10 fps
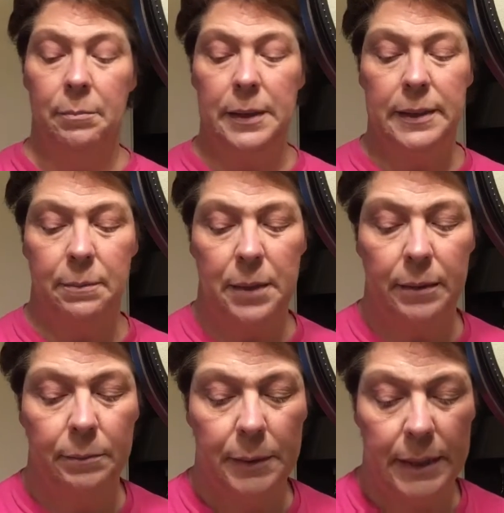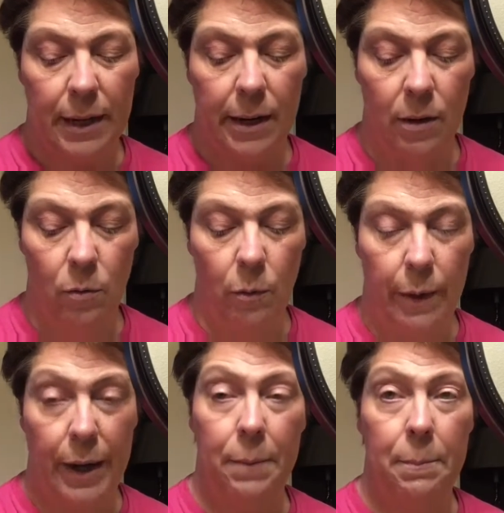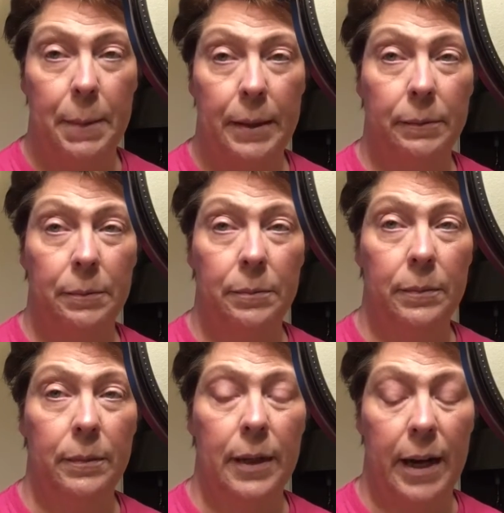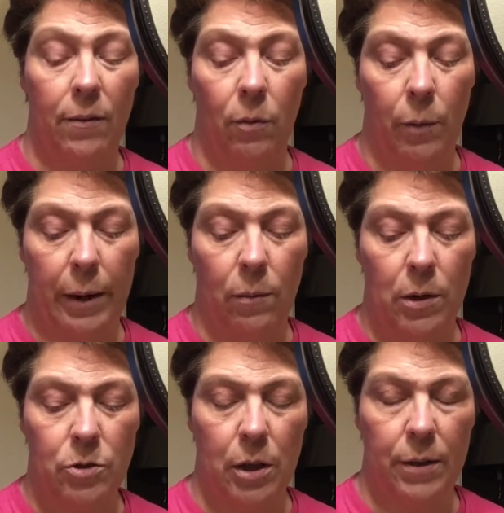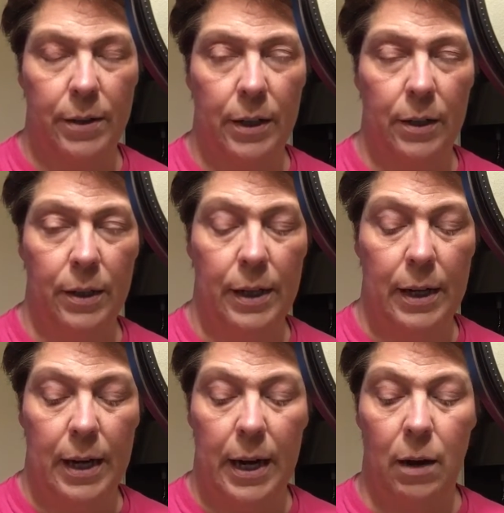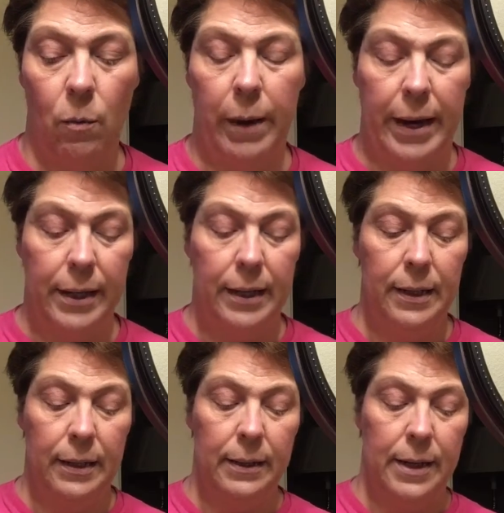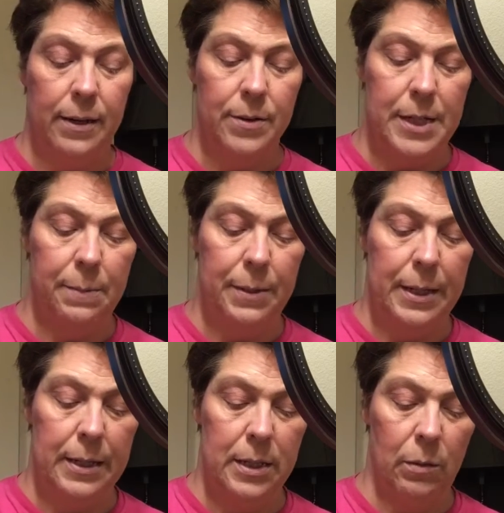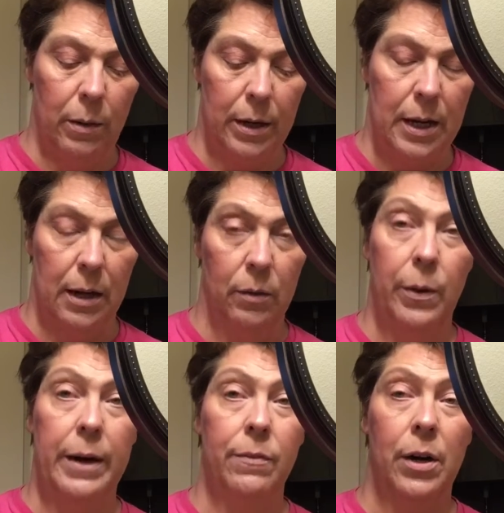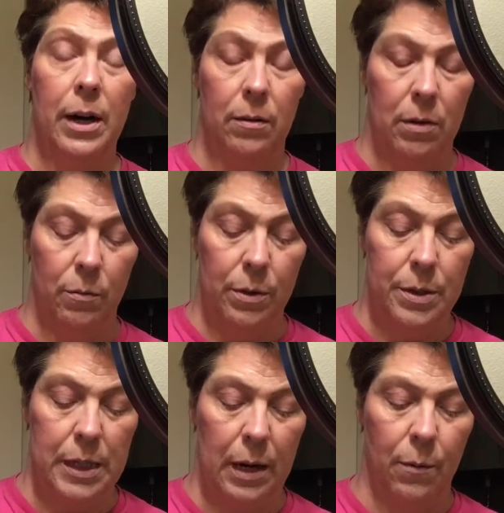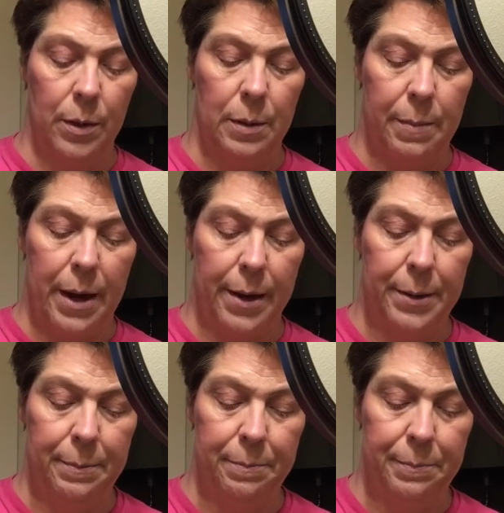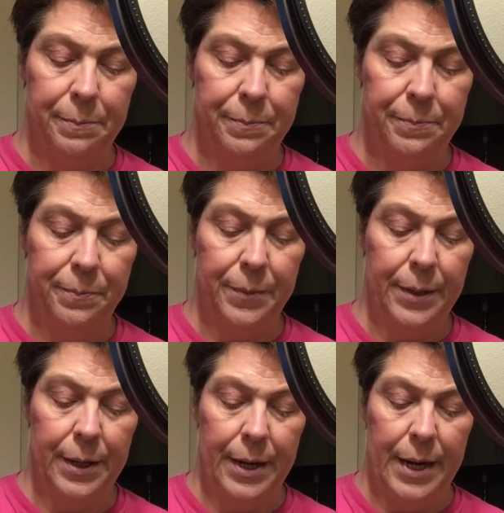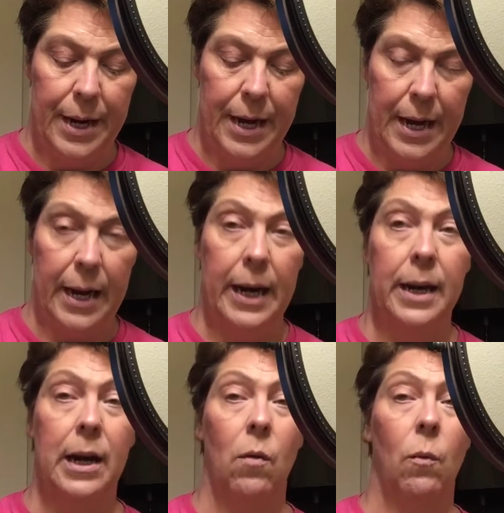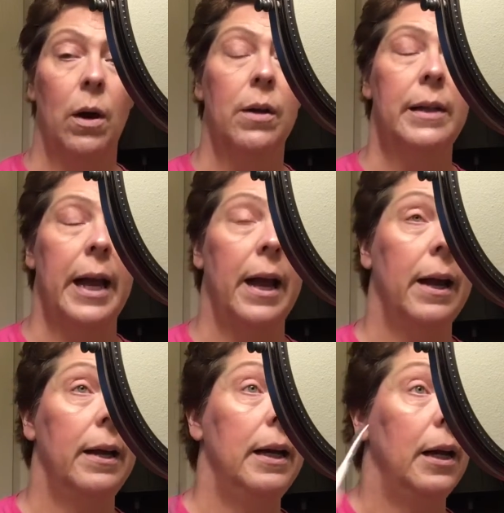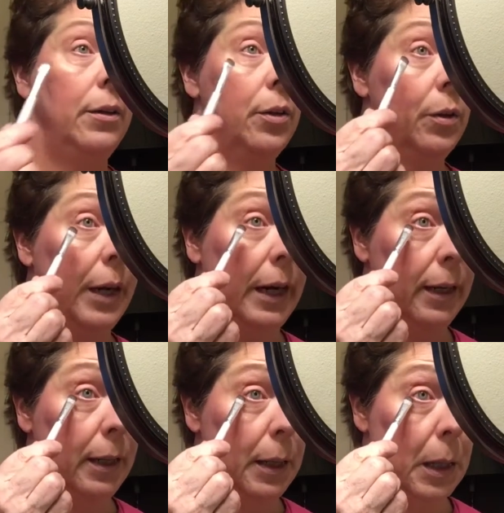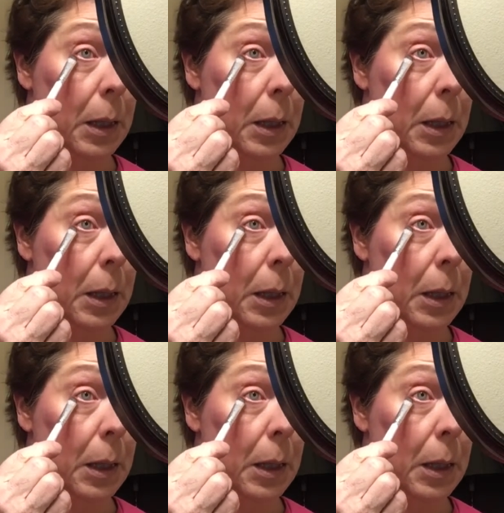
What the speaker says: But sometimes I'll wet I have a wet washcloth here. I'll wet it, I'll dip it into whatever color I want to go on the bottom, and I'll work that underneath